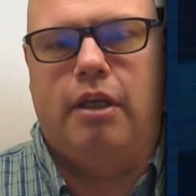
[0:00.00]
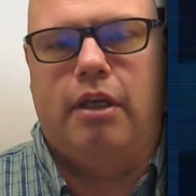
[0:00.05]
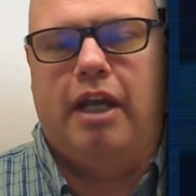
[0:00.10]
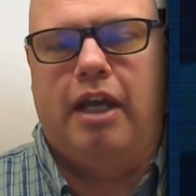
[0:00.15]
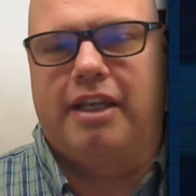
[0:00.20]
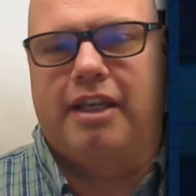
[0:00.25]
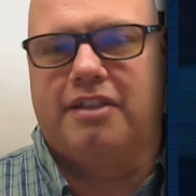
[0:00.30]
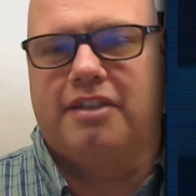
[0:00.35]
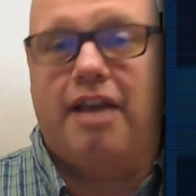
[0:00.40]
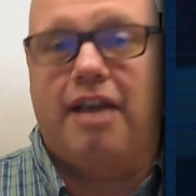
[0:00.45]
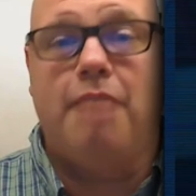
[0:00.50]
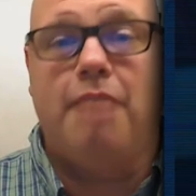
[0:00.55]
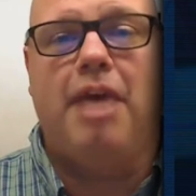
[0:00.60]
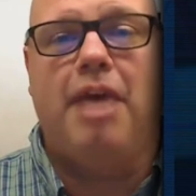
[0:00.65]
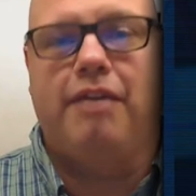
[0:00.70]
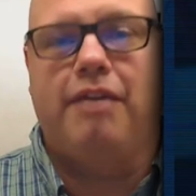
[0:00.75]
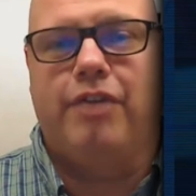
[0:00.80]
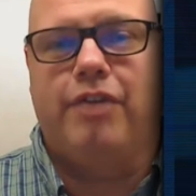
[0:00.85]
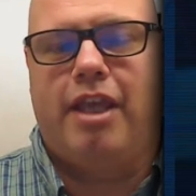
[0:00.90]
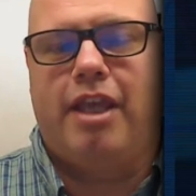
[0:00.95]
I guess I'm
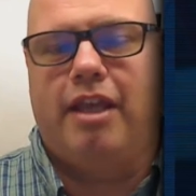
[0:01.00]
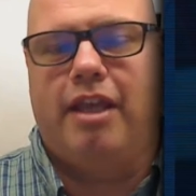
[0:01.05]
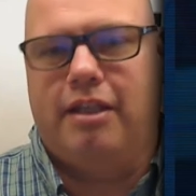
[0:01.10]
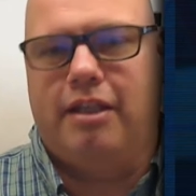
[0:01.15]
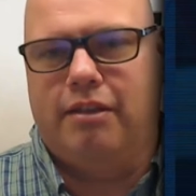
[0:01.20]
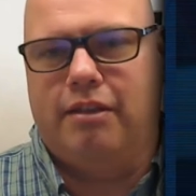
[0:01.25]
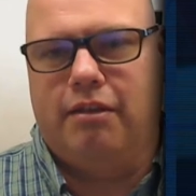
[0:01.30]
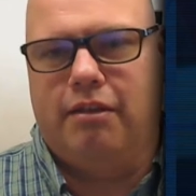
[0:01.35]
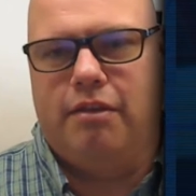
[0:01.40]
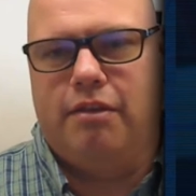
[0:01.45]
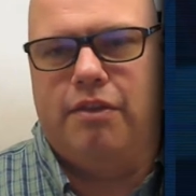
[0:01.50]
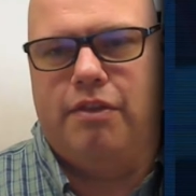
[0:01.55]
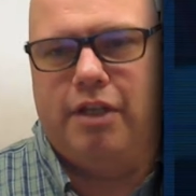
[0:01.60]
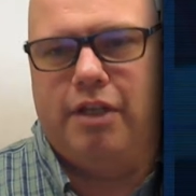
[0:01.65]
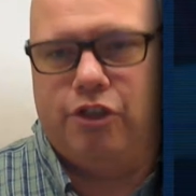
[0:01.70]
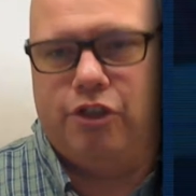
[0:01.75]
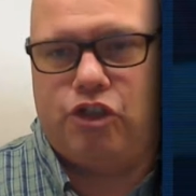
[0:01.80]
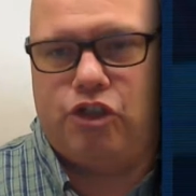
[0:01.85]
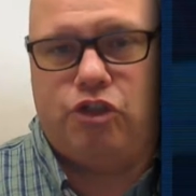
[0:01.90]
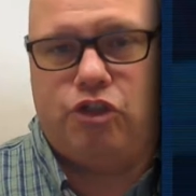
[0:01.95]
advocating that
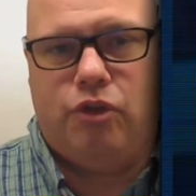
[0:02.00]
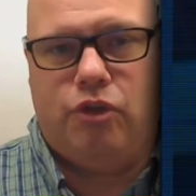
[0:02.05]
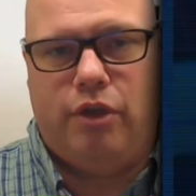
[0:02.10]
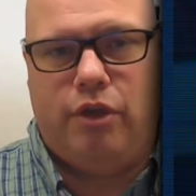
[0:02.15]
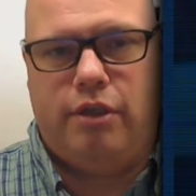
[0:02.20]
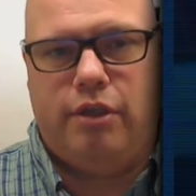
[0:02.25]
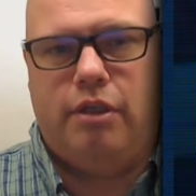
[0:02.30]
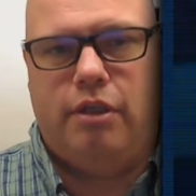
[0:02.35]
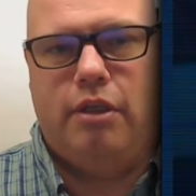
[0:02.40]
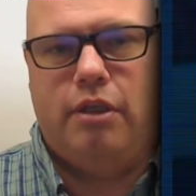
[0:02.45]
it should.